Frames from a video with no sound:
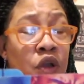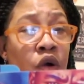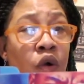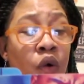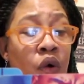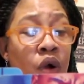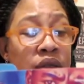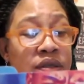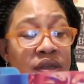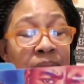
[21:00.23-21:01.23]
Or
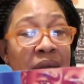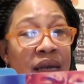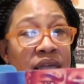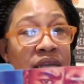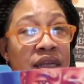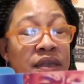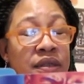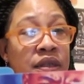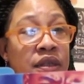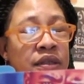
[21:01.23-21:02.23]
somebody is
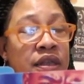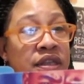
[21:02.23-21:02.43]
there's